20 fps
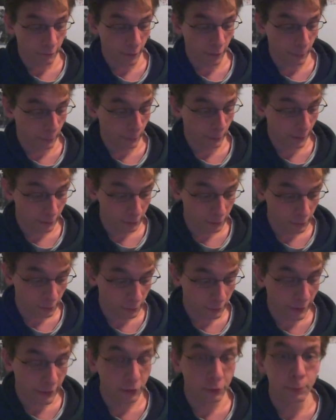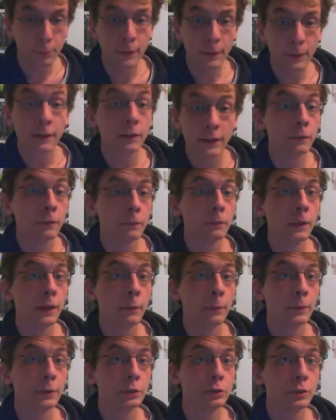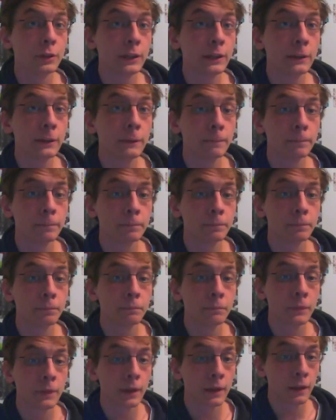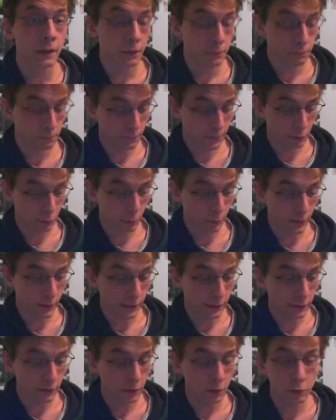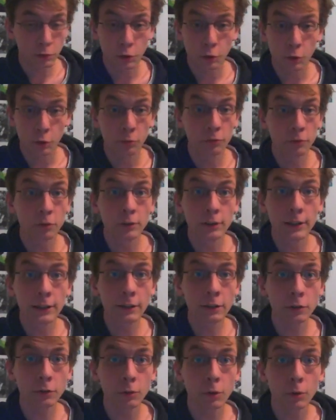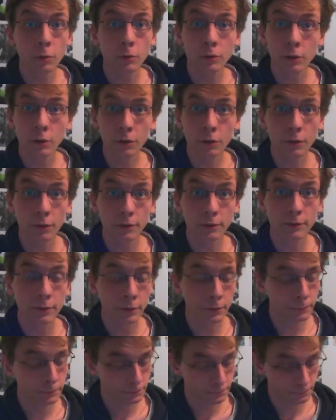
feminist lesbian imagery between two 13 year old girls.